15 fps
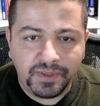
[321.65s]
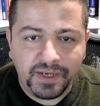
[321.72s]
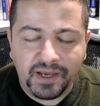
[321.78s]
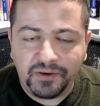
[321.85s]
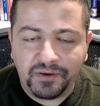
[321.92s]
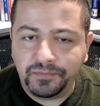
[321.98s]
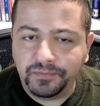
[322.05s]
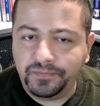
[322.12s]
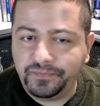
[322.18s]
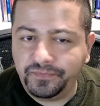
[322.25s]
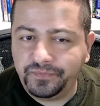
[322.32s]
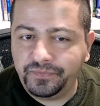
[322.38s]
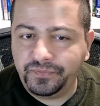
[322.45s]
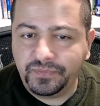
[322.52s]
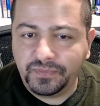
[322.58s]
Now,
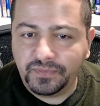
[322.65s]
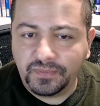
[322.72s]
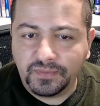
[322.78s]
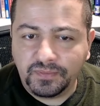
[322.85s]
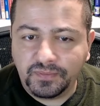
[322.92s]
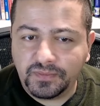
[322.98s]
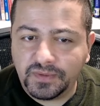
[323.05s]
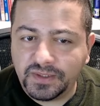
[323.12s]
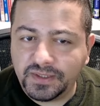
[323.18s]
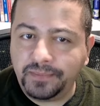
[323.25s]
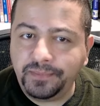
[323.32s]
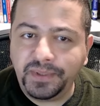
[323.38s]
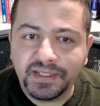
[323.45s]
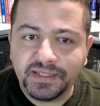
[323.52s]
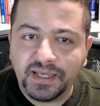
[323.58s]

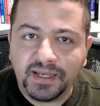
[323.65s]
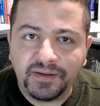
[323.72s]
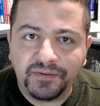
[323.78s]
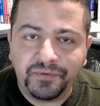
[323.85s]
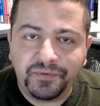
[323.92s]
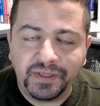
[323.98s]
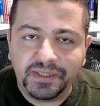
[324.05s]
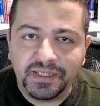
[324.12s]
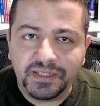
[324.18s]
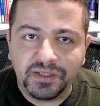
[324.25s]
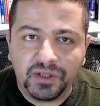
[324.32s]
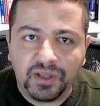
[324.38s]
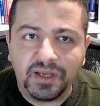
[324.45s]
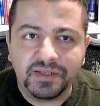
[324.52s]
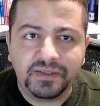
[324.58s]
somebody's got to fund these
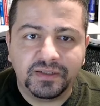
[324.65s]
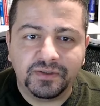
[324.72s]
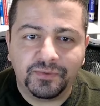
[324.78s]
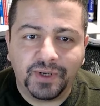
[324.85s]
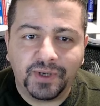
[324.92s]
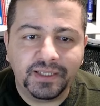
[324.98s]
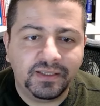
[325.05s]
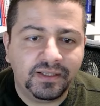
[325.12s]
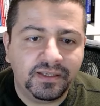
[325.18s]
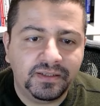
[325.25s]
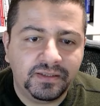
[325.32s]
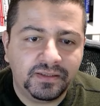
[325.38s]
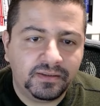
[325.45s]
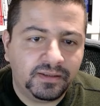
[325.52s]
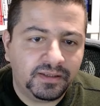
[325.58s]
losses, right?
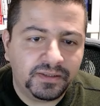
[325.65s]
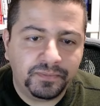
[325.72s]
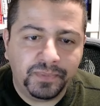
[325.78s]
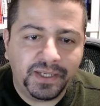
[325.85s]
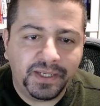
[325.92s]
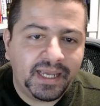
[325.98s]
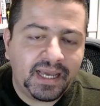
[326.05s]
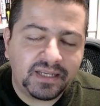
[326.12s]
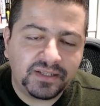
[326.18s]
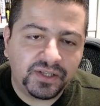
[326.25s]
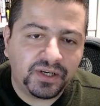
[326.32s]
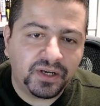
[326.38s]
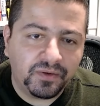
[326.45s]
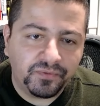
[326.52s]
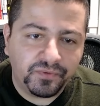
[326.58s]
These this money has
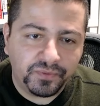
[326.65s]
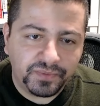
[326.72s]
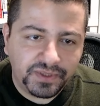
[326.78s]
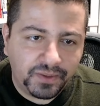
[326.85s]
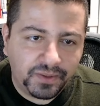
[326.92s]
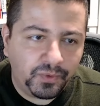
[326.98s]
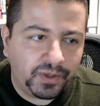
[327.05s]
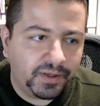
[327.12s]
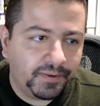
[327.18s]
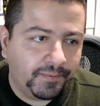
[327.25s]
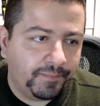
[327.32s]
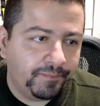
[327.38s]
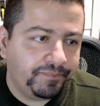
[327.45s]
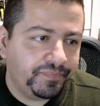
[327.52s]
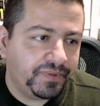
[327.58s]
to come from somewhere,
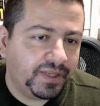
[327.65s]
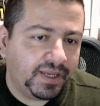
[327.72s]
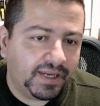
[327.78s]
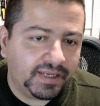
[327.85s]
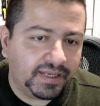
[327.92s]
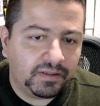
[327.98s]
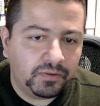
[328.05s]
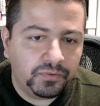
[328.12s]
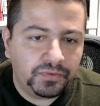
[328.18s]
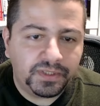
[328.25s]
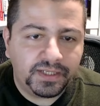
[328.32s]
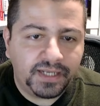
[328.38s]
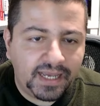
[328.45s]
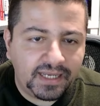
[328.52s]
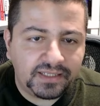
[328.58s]
and
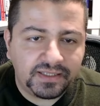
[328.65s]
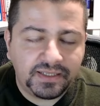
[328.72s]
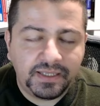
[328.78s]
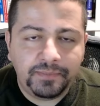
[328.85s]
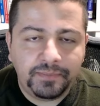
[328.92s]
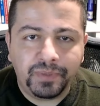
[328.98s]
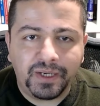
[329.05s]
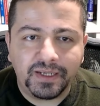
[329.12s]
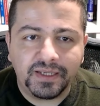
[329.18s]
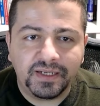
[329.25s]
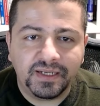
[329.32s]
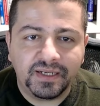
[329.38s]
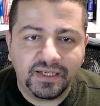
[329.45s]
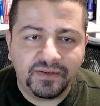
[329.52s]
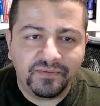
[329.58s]
Lucid has
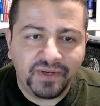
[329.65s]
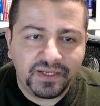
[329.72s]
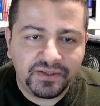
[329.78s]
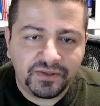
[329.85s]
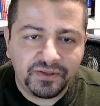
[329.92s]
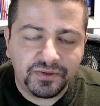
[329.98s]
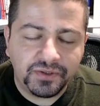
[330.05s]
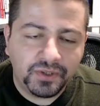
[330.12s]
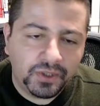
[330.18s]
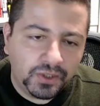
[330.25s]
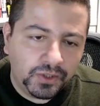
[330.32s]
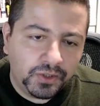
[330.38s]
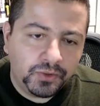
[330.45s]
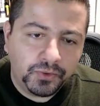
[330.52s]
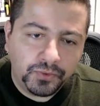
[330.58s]
deep-pocketed investors
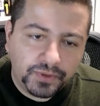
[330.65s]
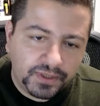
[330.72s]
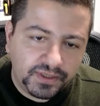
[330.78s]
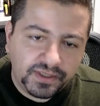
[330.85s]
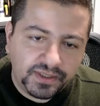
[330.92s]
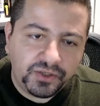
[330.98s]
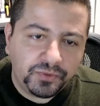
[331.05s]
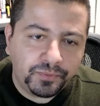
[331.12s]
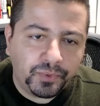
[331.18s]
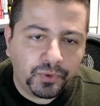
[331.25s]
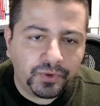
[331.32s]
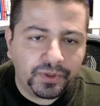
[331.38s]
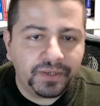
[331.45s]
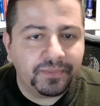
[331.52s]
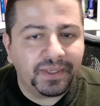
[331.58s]
who continue
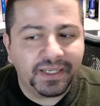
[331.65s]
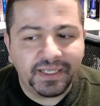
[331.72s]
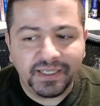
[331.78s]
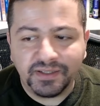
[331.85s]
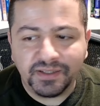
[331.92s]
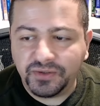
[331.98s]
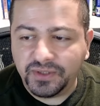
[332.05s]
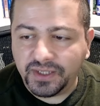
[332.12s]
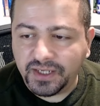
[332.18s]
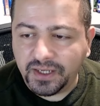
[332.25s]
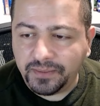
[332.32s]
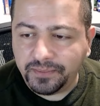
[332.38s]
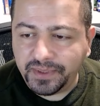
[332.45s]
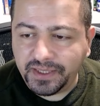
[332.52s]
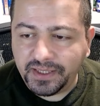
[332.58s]
pouring money into the
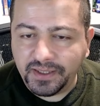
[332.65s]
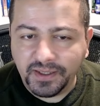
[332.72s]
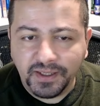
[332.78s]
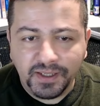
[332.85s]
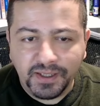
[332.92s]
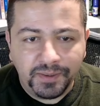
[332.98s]
company.